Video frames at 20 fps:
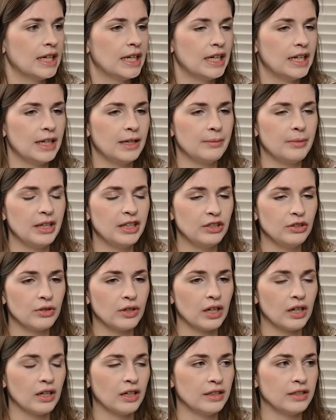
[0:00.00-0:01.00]
um, and you
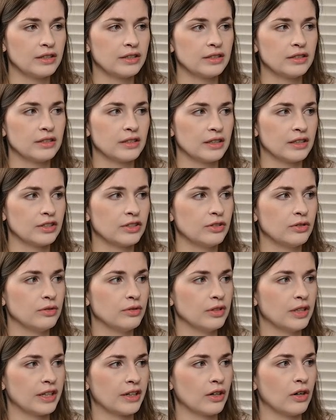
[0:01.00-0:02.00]
got, let's do
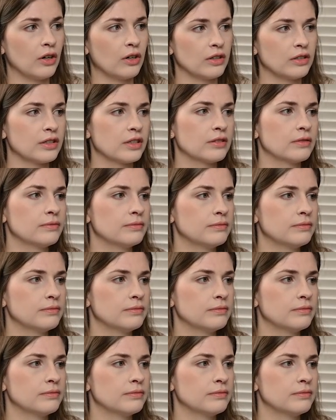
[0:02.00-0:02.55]
like a heart.